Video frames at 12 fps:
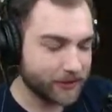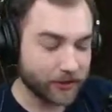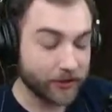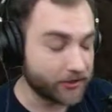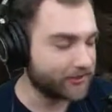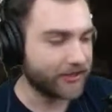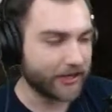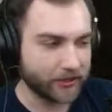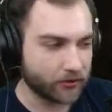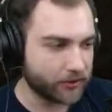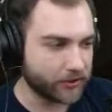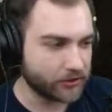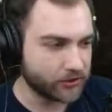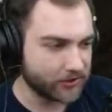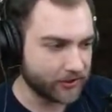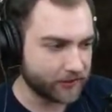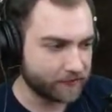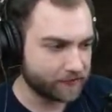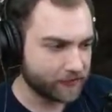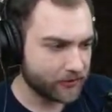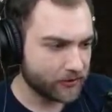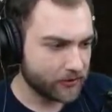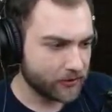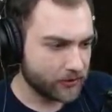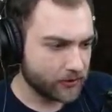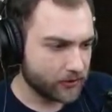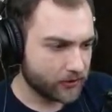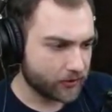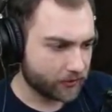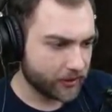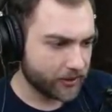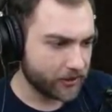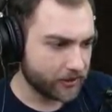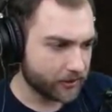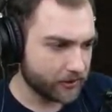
Or this category, I should say. So right here.